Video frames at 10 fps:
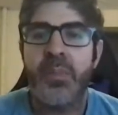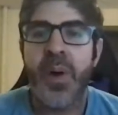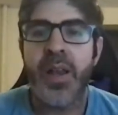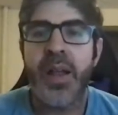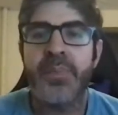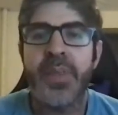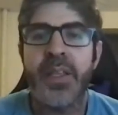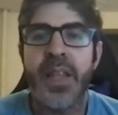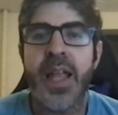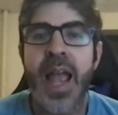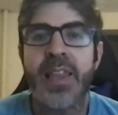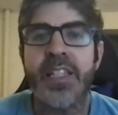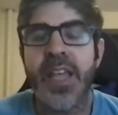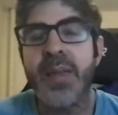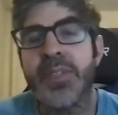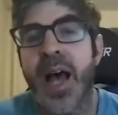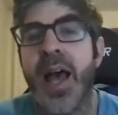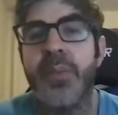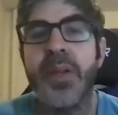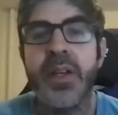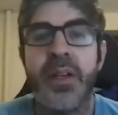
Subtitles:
But like at the same time,